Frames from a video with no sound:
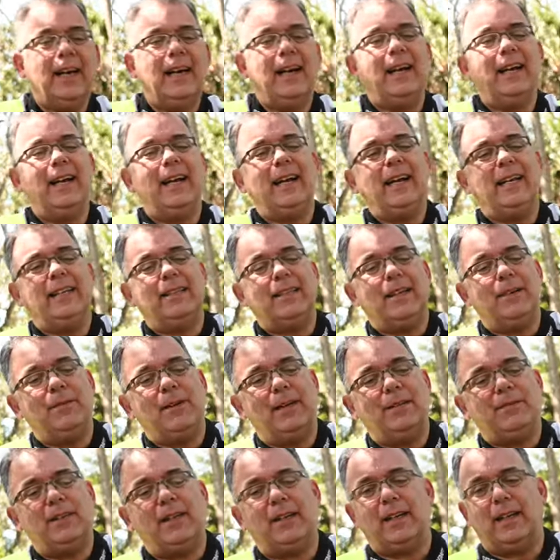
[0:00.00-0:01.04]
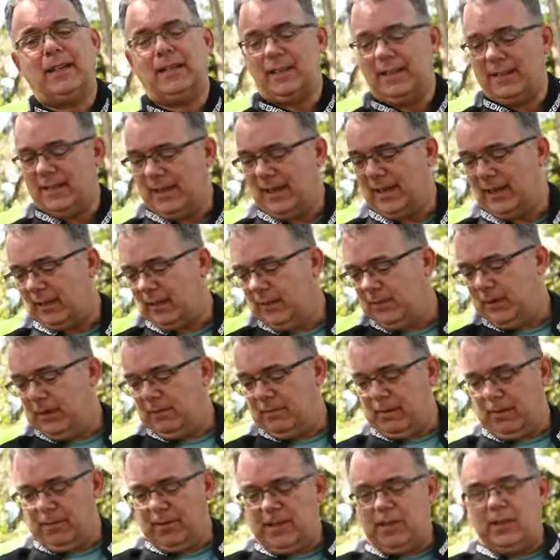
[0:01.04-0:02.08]
All right, so I'm gonna have to cut this out. Let me,
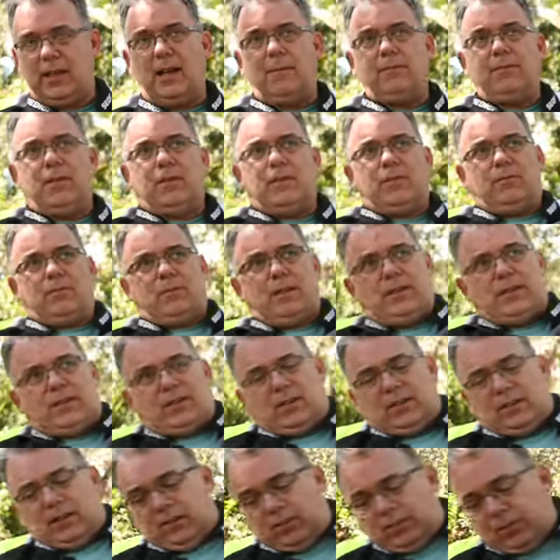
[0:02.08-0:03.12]
let me stop this and restart the